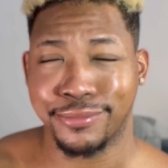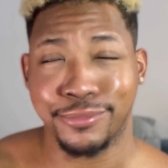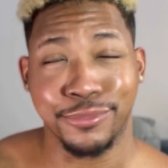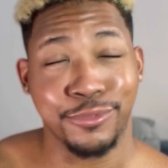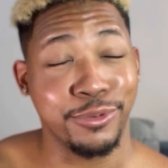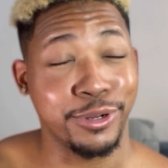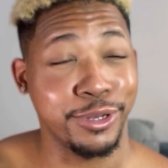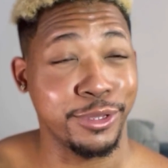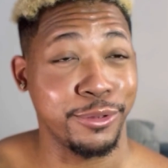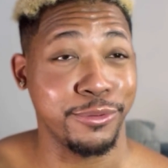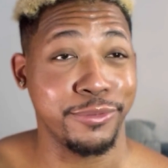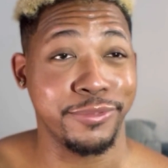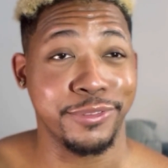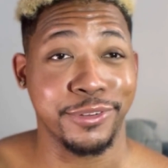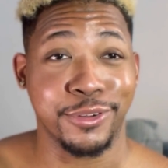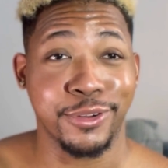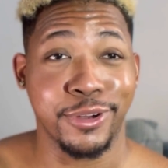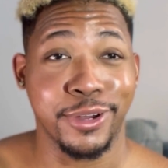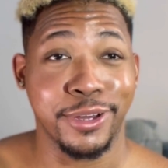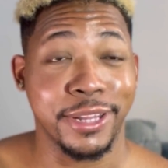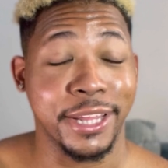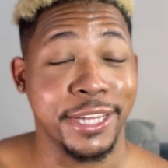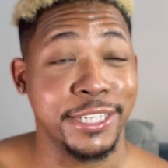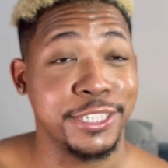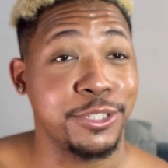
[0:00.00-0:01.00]
What do you even
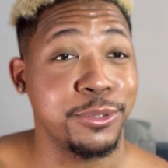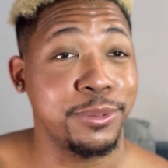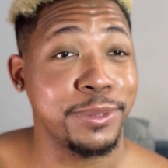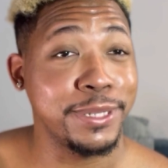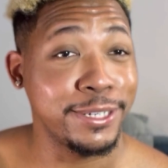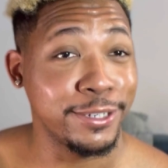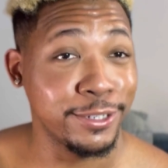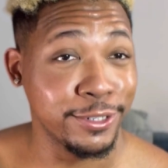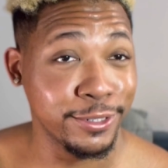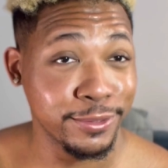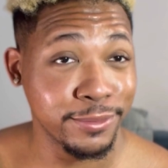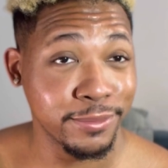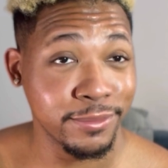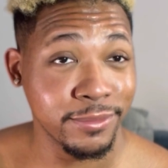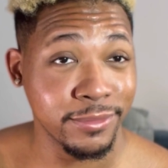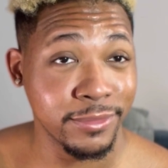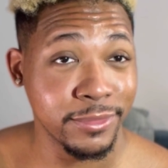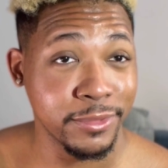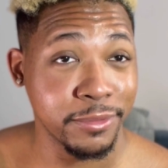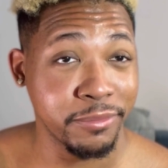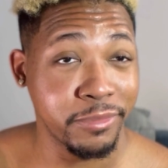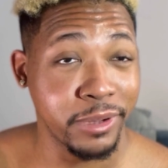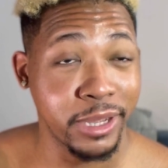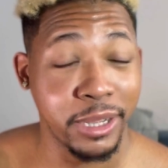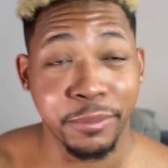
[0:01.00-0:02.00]
call that? Tweeter?
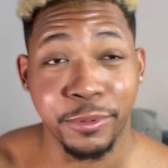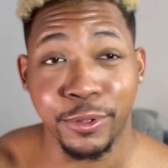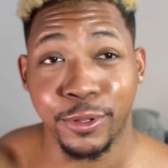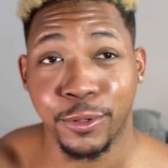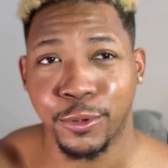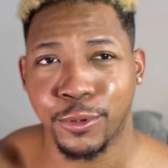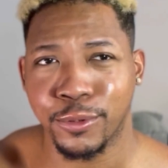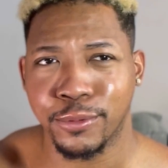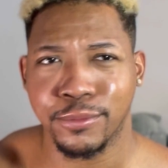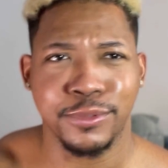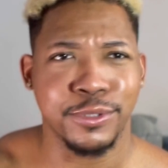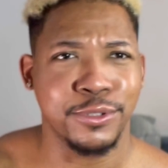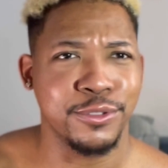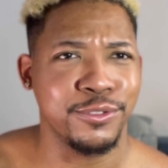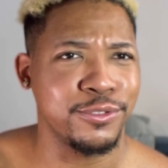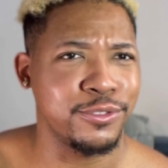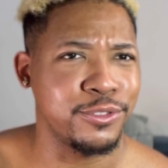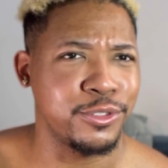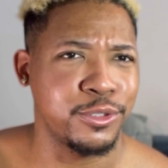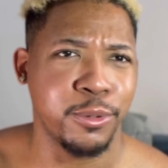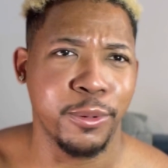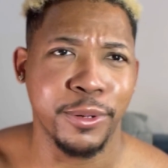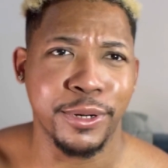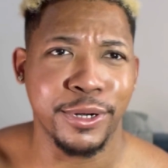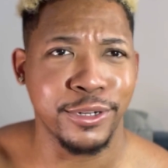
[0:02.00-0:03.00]
I'm a popular
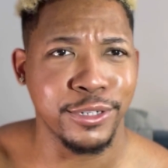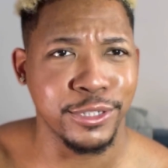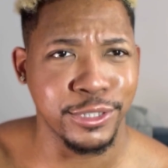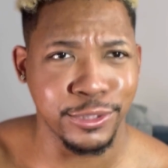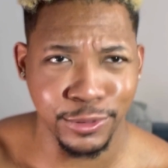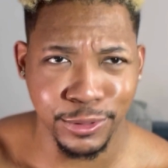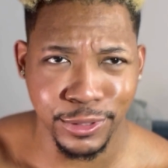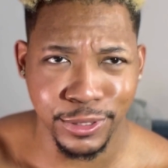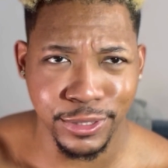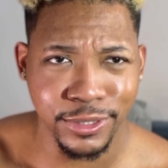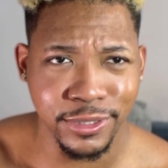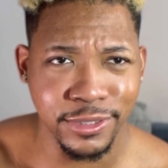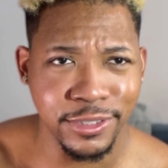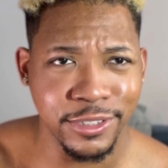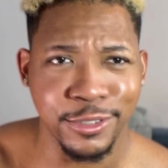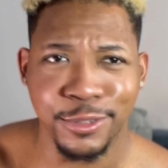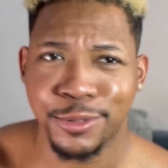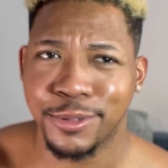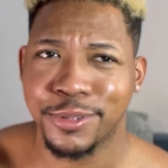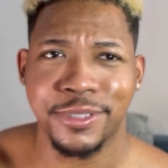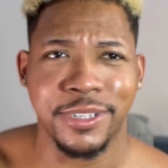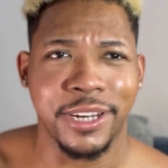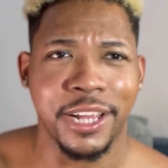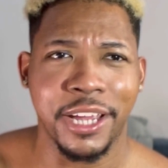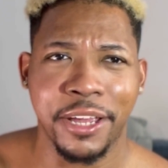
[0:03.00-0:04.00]
Twitter
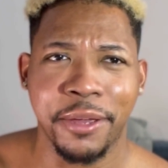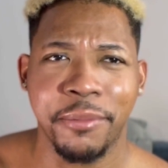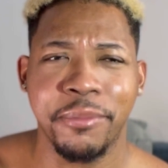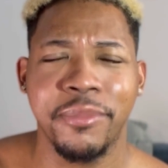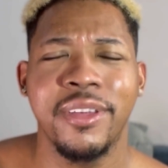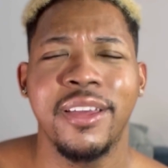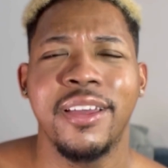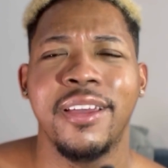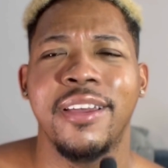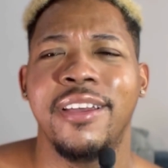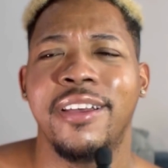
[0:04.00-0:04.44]
username.